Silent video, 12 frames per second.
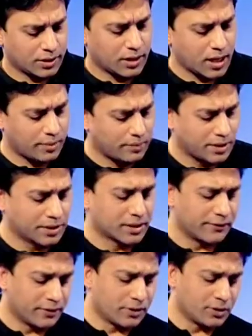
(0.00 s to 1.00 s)
name is
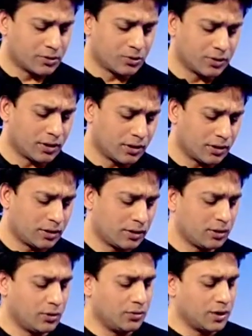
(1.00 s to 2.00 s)
given to the
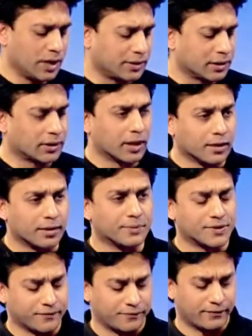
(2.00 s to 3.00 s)
United
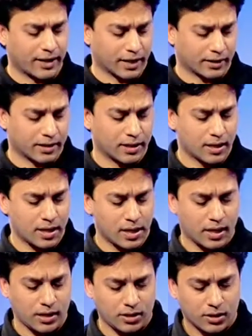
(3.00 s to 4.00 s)
Kingdom's flag?
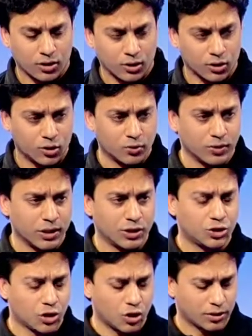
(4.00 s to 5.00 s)
A.
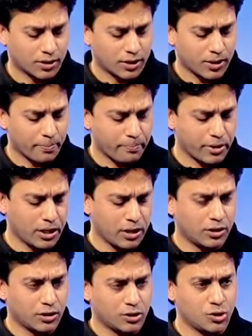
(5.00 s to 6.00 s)
Union John.
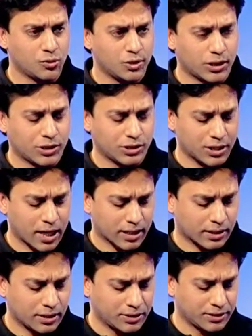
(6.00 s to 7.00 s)
B. Union Jack.
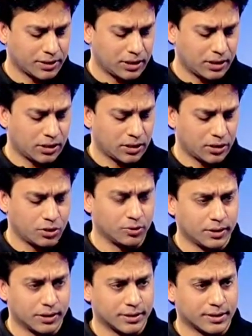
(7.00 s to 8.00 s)
C.
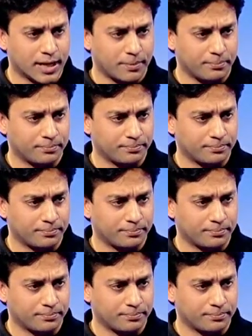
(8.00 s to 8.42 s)
Union Sam.